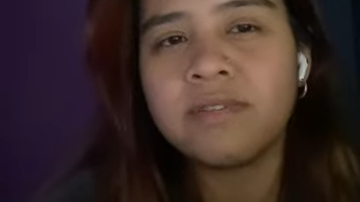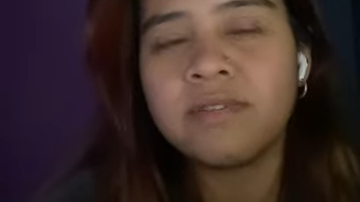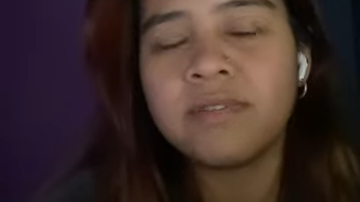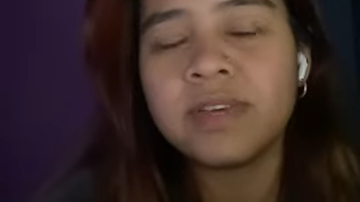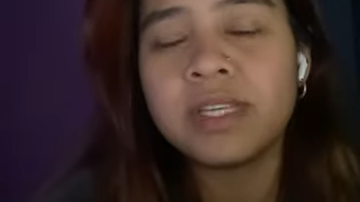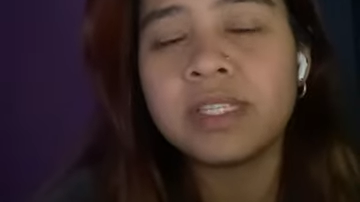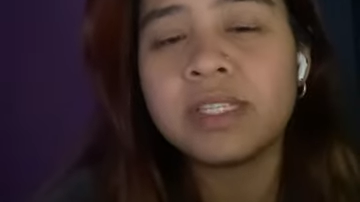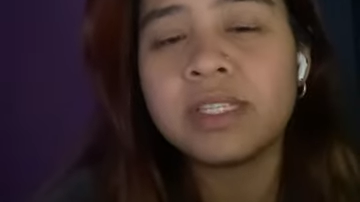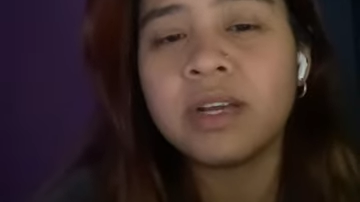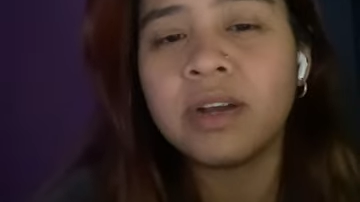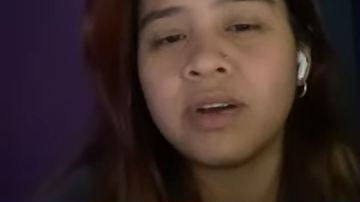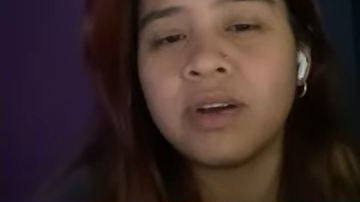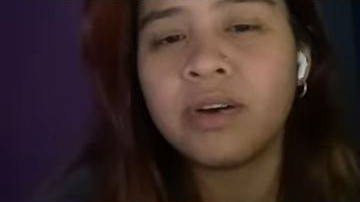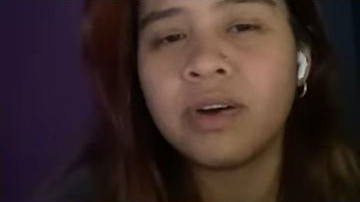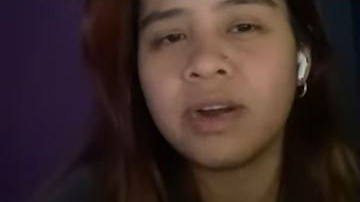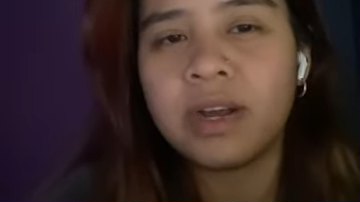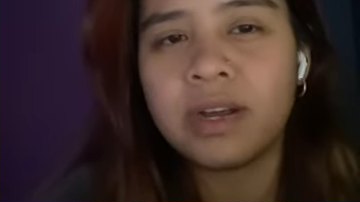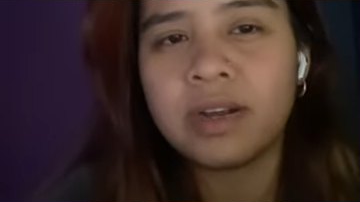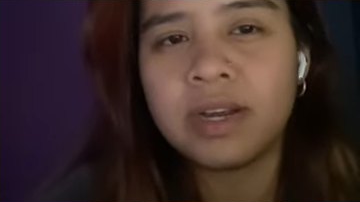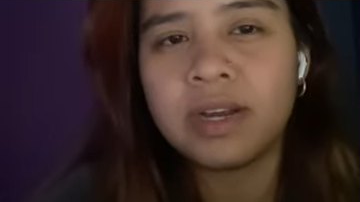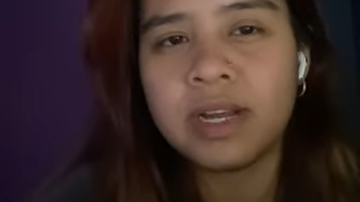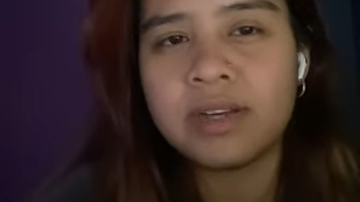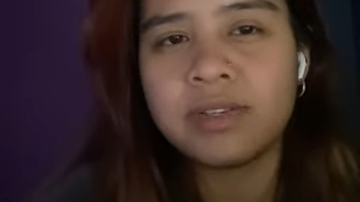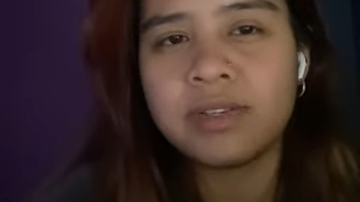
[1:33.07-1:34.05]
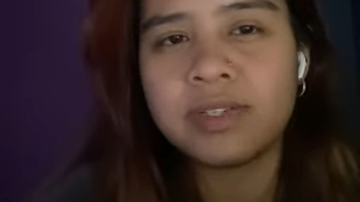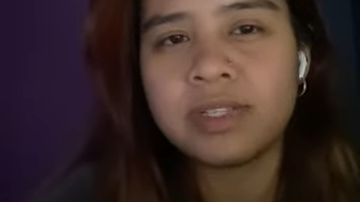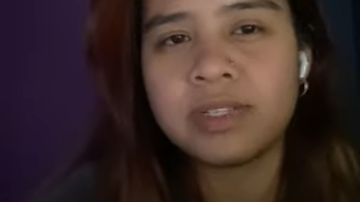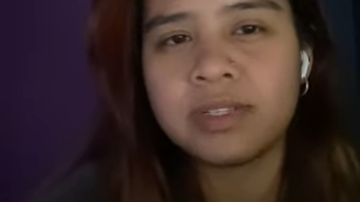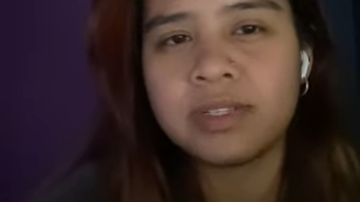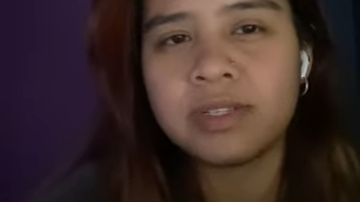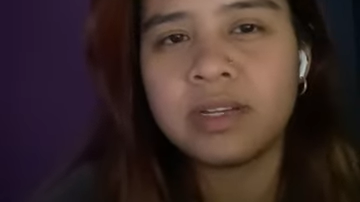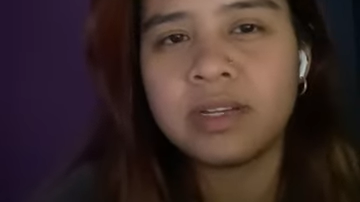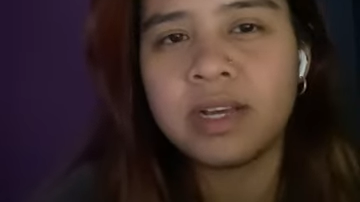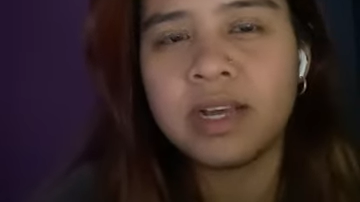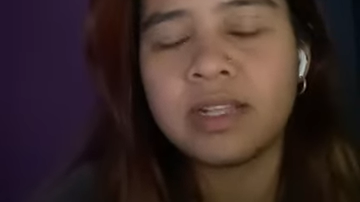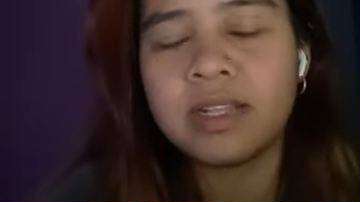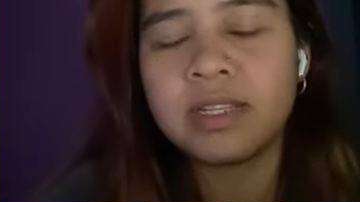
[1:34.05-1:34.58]
physical
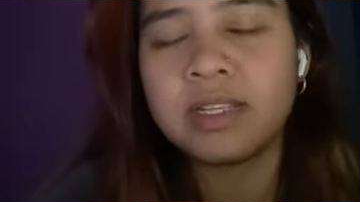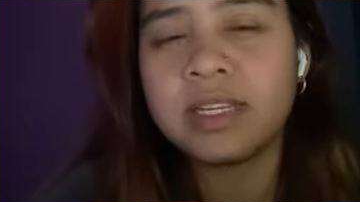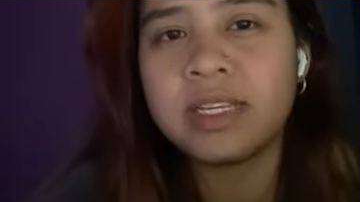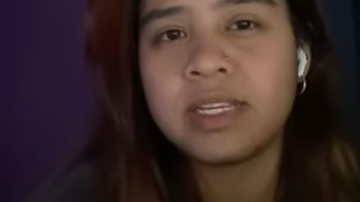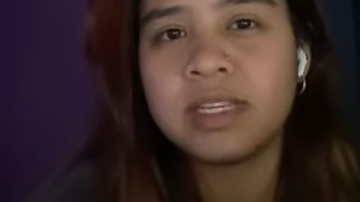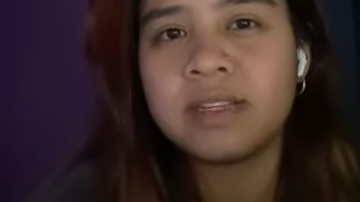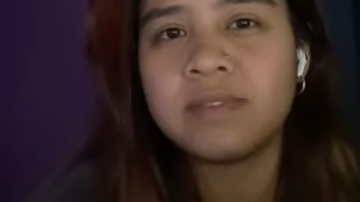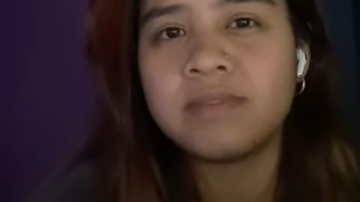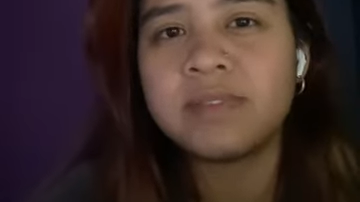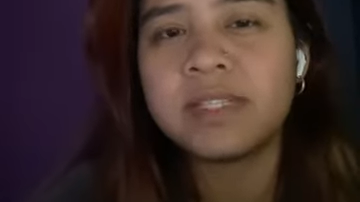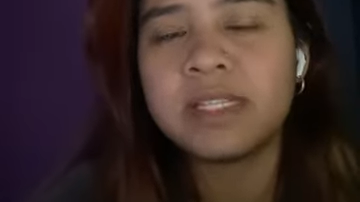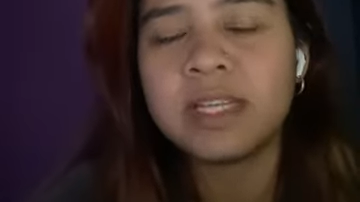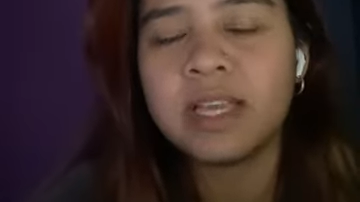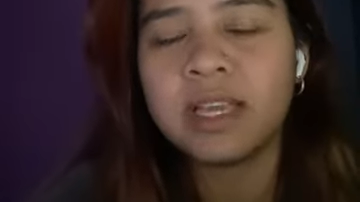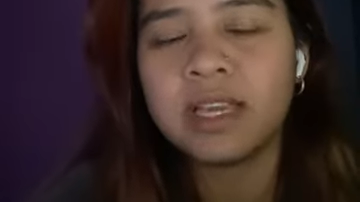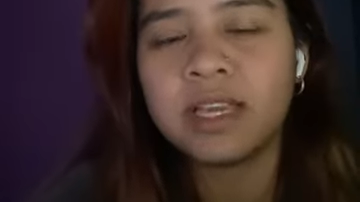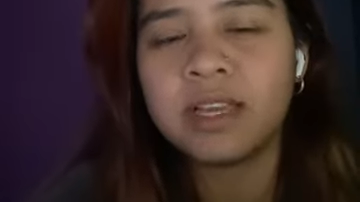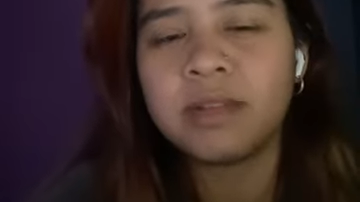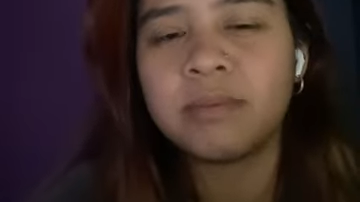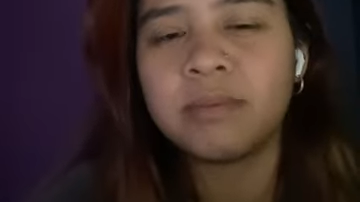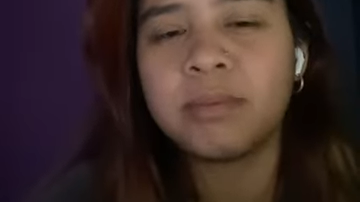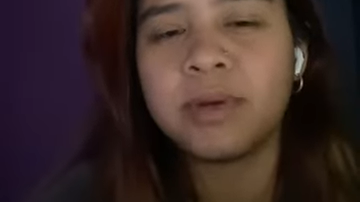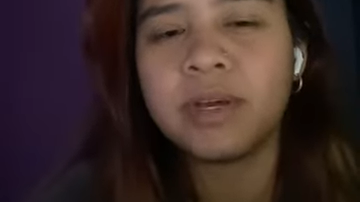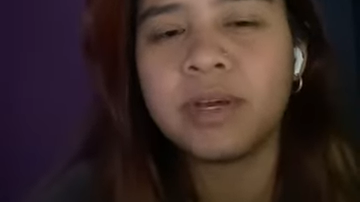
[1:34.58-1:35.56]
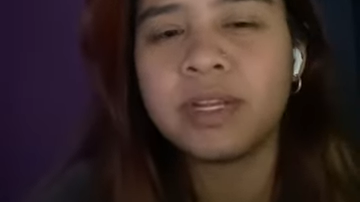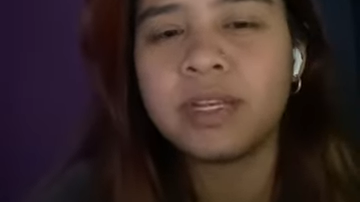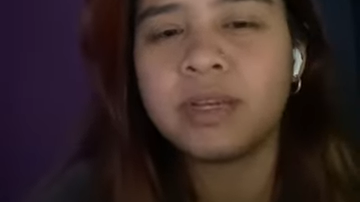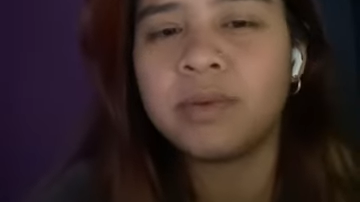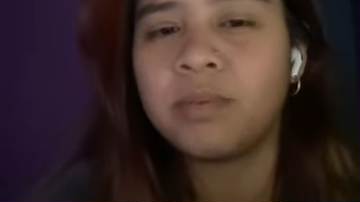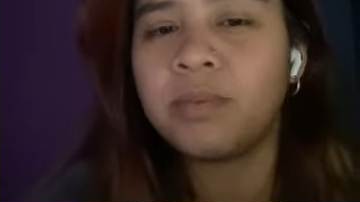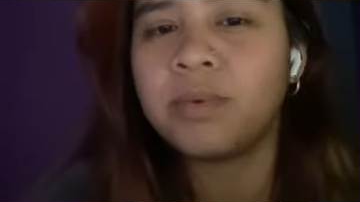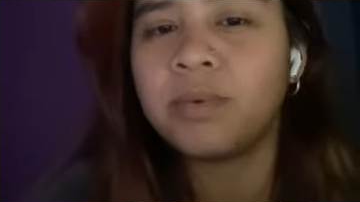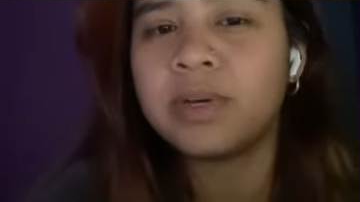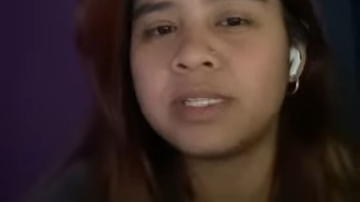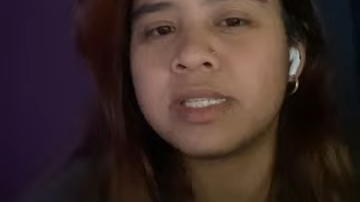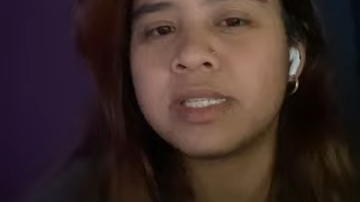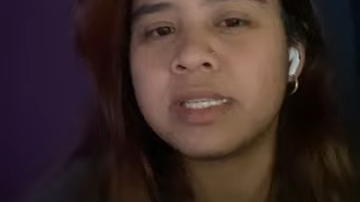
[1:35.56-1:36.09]
arousal at Eve's naked body
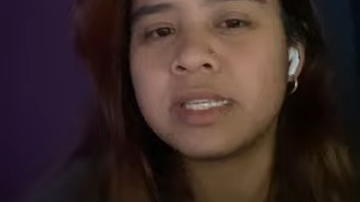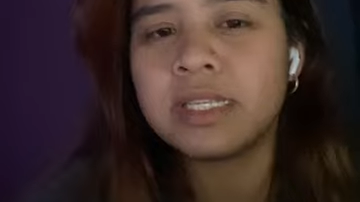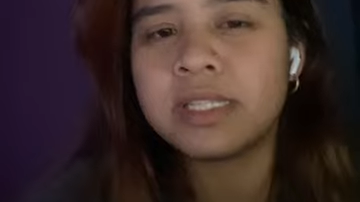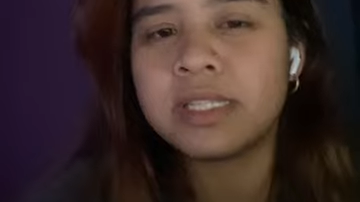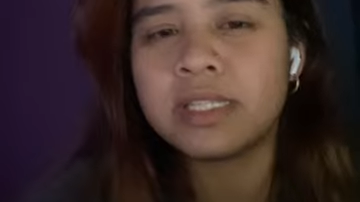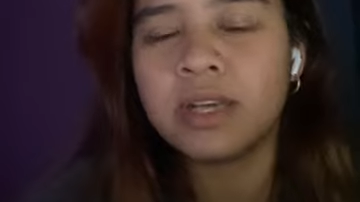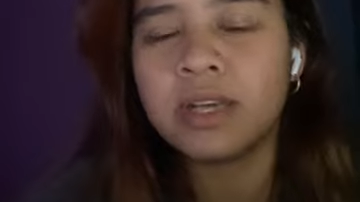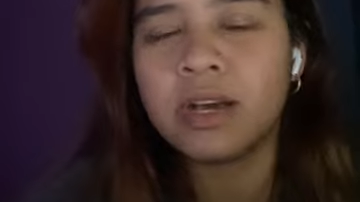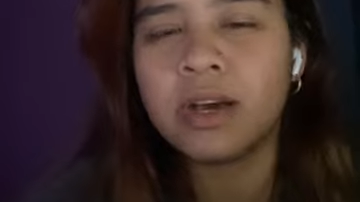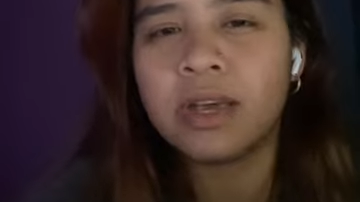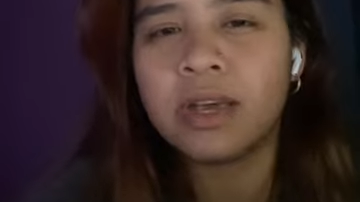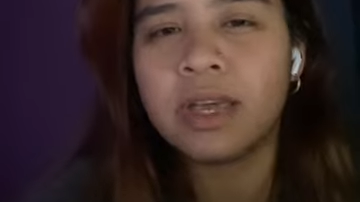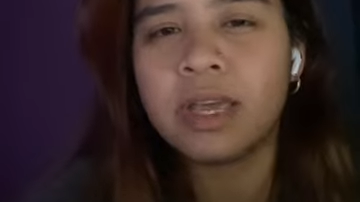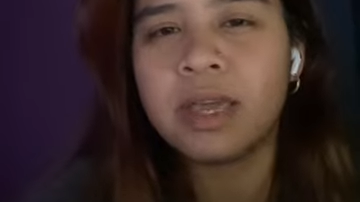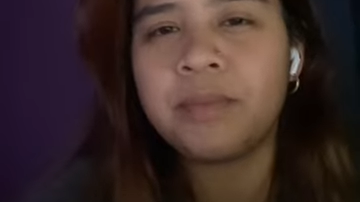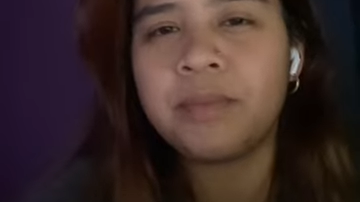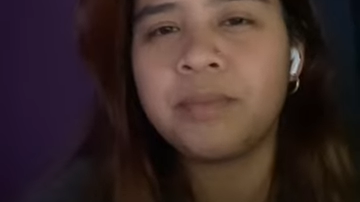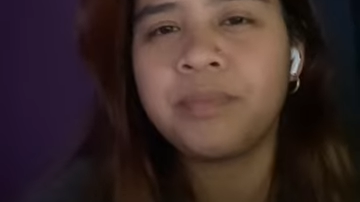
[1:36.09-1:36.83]
once he saw it.